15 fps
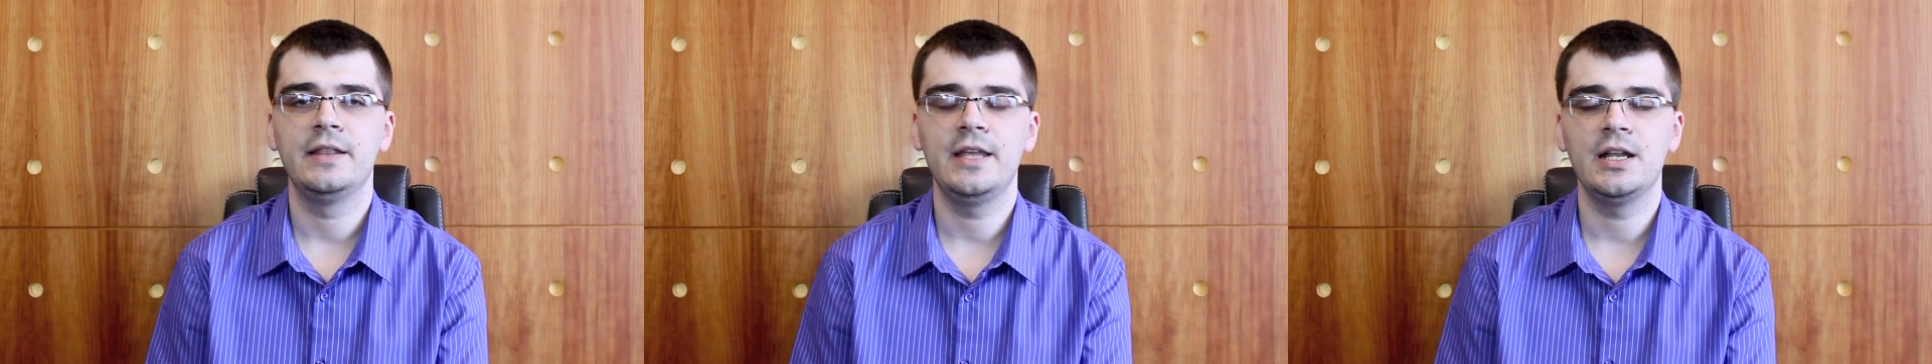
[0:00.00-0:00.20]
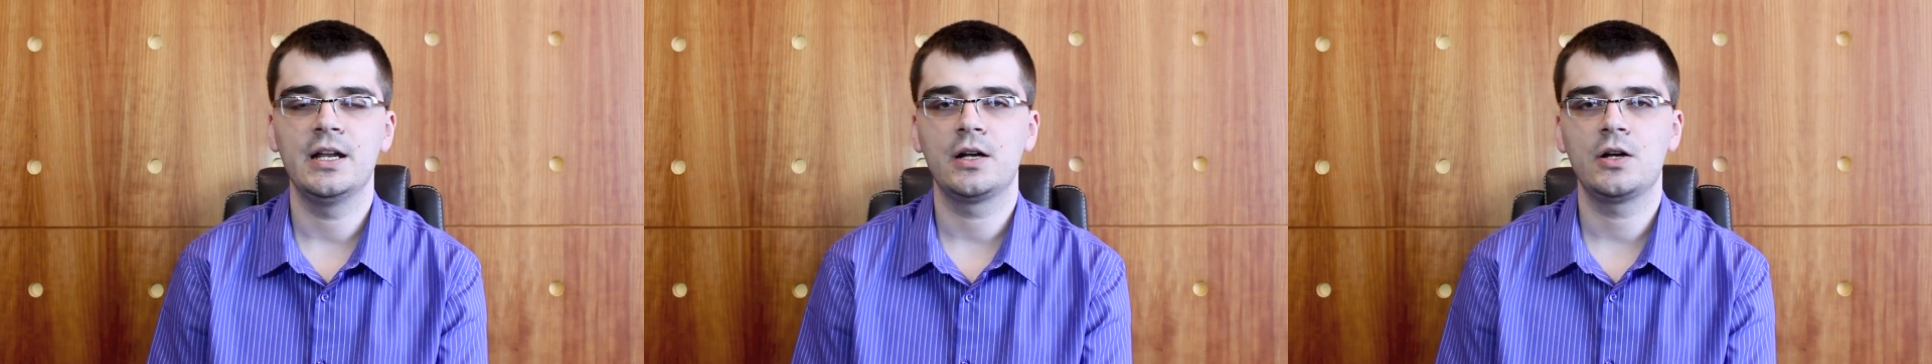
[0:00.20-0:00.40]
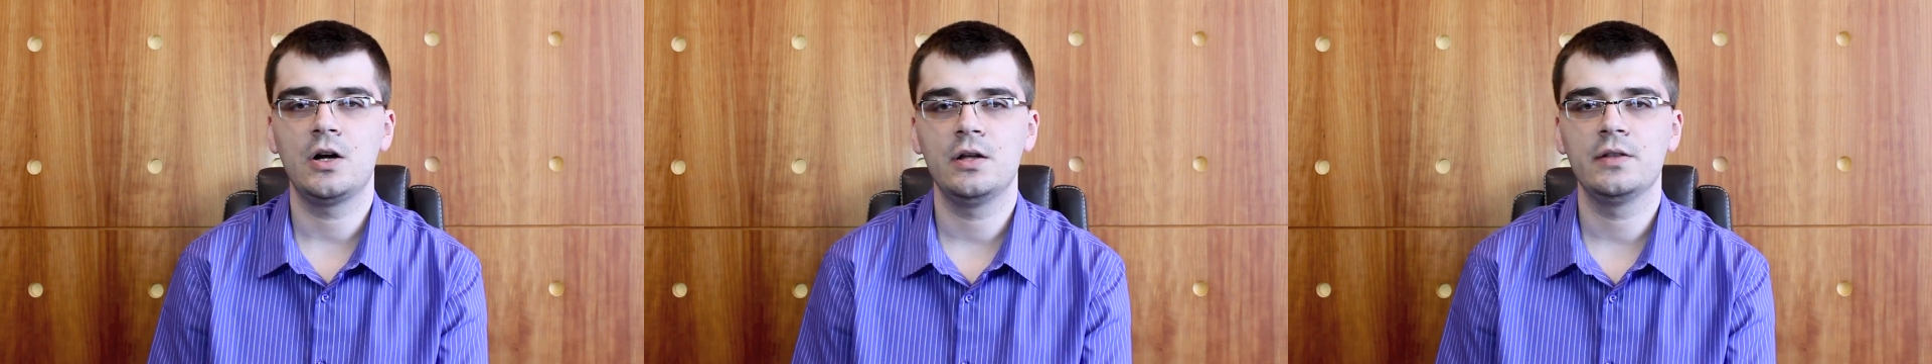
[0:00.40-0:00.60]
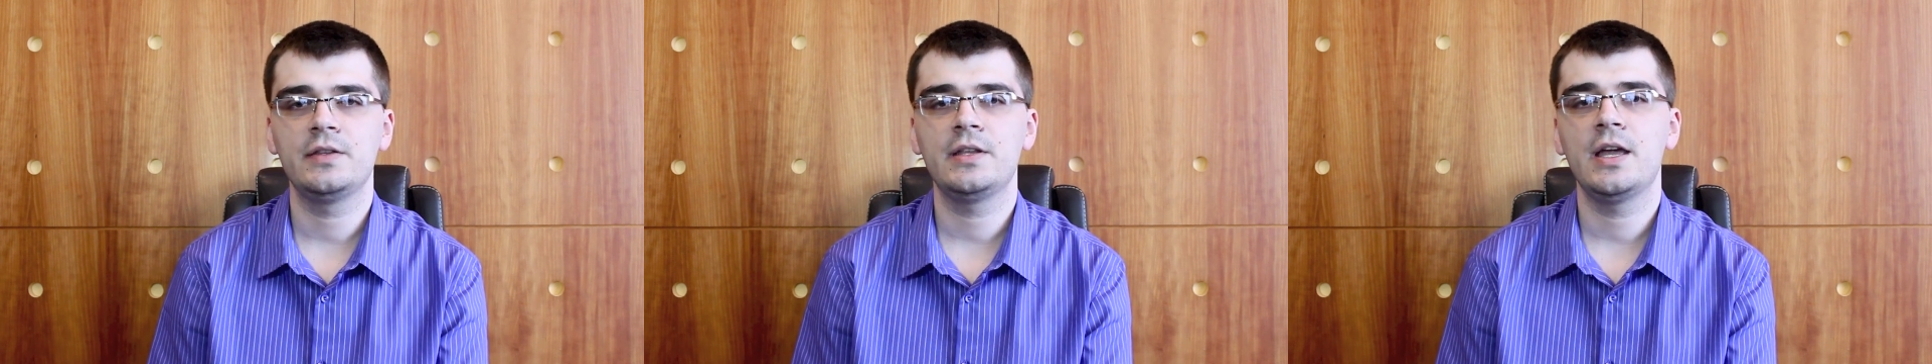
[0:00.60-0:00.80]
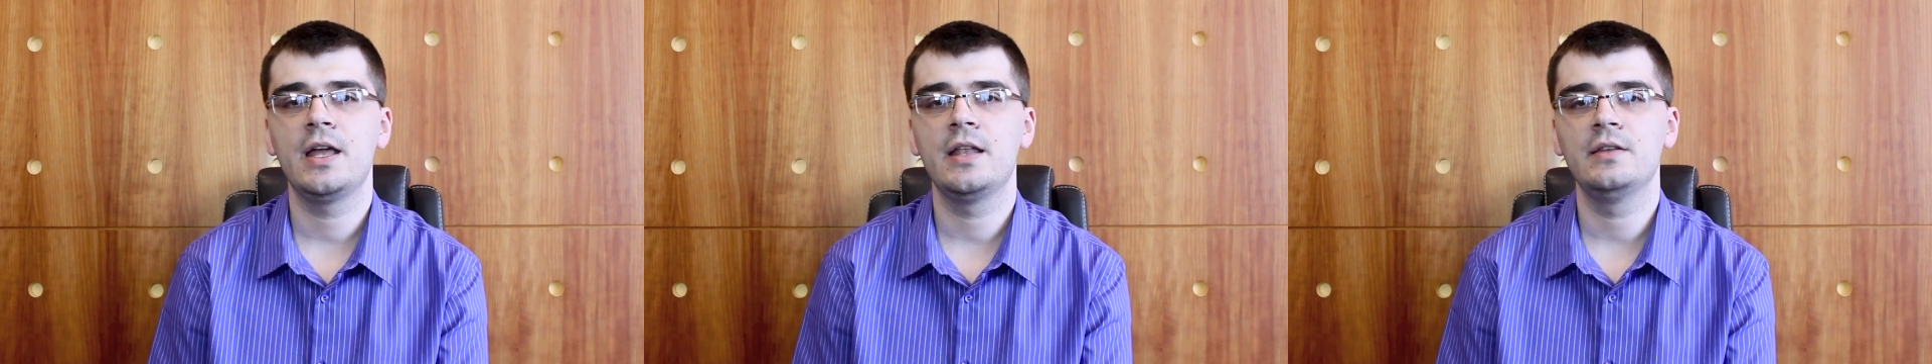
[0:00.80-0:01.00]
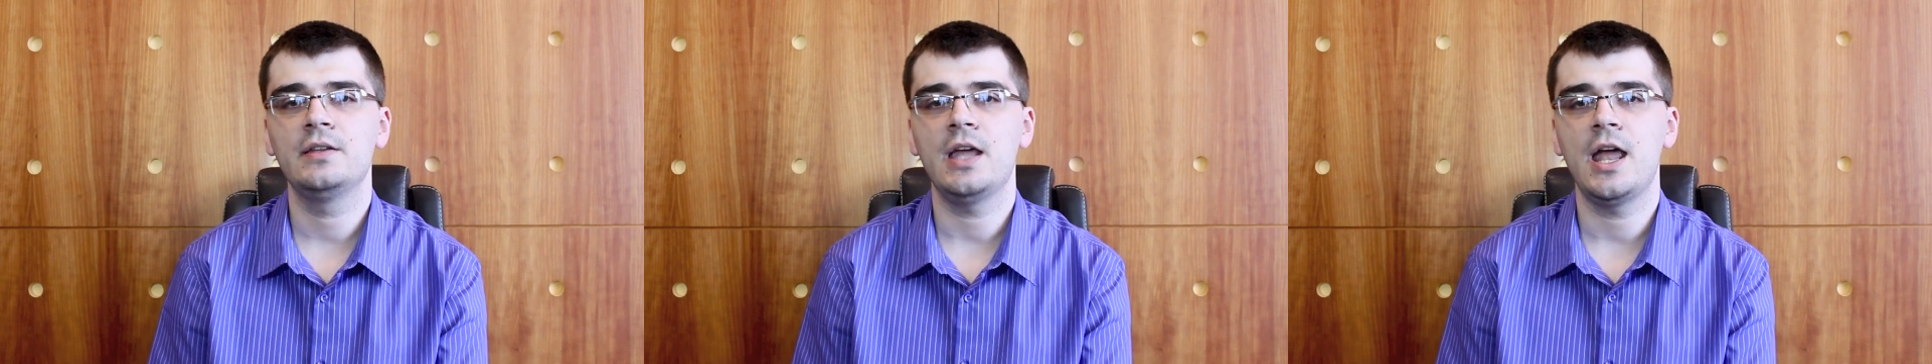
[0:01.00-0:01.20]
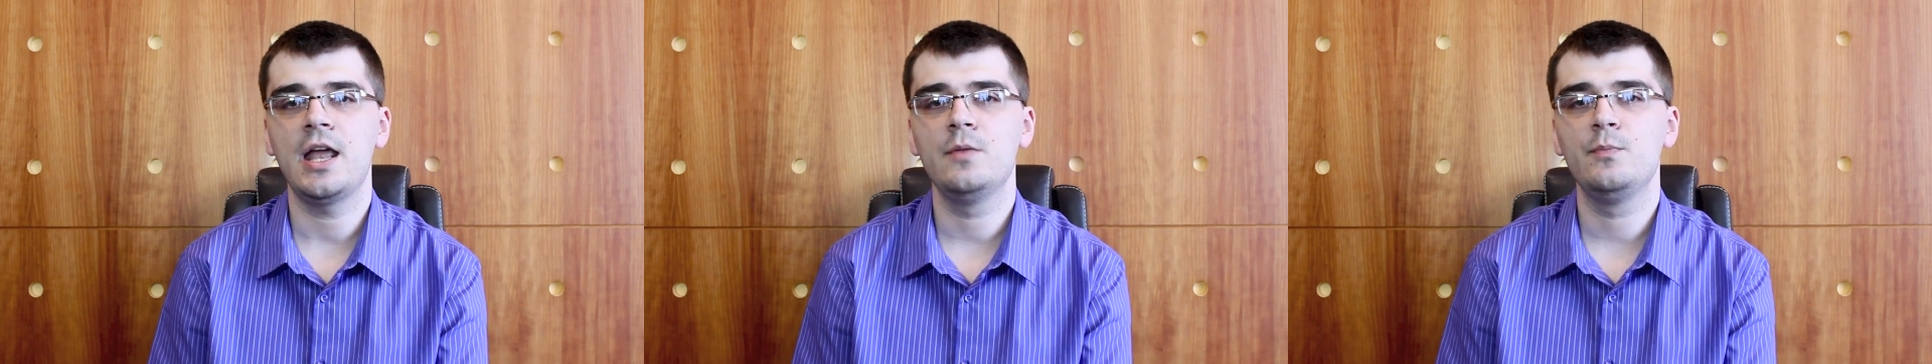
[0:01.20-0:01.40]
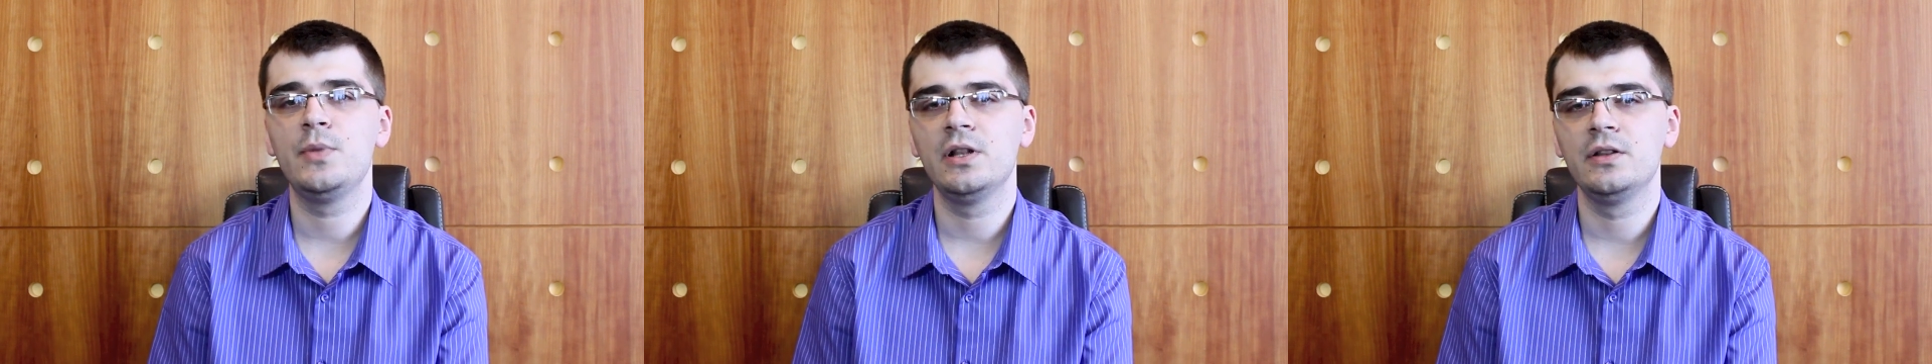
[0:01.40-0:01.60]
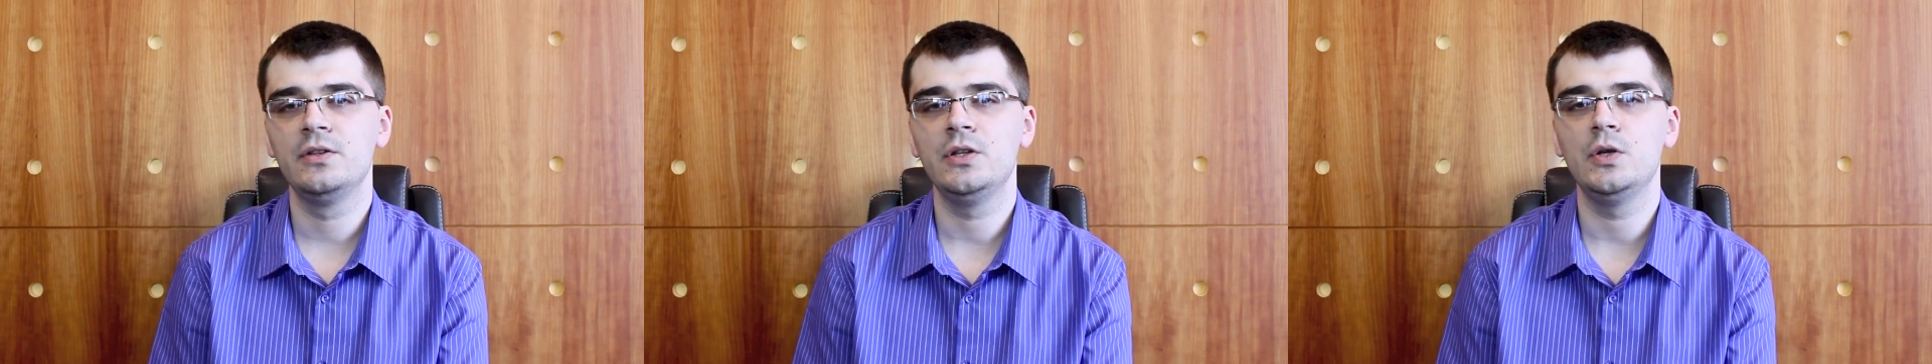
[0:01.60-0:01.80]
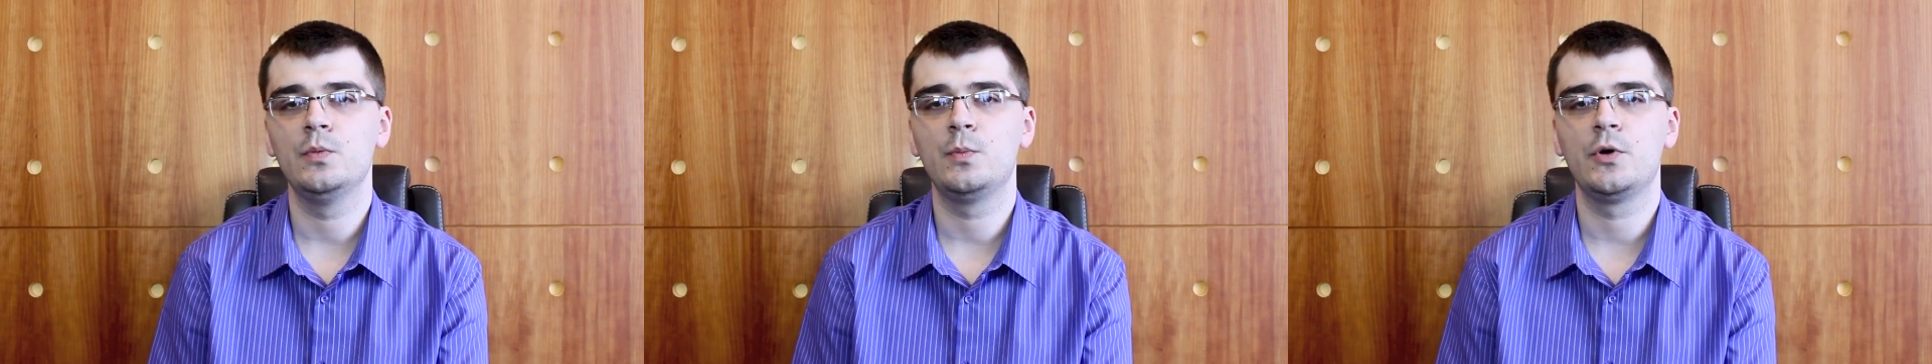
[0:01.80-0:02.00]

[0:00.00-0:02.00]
data content and build new